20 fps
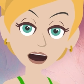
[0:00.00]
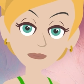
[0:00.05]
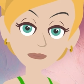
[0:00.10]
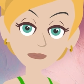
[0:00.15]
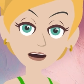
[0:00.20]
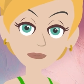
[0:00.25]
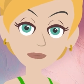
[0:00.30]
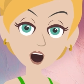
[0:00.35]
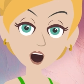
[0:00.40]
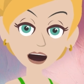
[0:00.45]
Do
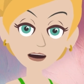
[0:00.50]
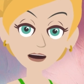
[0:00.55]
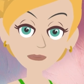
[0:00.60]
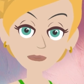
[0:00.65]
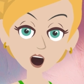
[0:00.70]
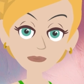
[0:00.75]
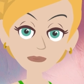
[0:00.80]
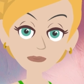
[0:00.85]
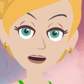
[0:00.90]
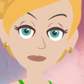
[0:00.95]
you
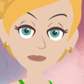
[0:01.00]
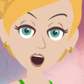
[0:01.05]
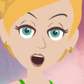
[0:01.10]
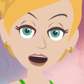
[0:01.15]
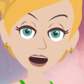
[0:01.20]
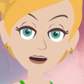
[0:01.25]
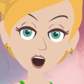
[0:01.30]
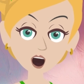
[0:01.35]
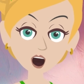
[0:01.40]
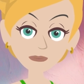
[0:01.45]

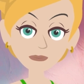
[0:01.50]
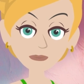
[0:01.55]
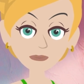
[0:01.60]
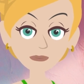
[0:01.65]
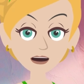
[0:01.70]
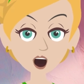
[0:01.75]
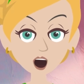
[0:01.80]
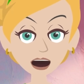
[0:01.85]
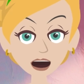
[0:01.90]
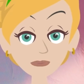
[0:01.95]
understand
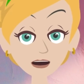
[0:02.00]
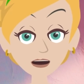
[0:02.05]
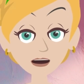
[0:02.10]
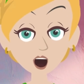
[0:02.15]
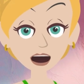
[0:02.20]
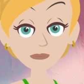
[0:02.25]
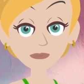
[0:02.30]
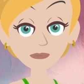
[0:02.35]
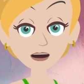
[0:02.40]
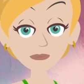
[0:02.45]
that there
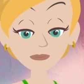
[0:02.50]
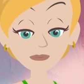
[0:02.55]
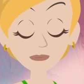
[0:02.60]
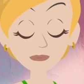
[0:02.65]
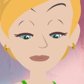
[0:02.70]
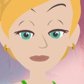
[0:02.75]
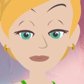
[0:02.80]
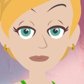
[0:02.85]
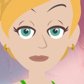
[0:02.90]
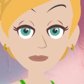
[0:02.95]
is
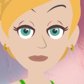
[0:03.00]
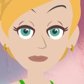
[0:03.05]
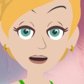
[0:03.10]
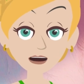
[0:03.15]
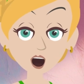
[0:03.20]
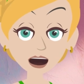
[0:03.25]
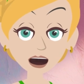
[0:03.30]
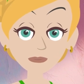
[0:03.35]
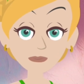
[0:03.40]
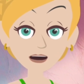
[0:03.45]
abundance,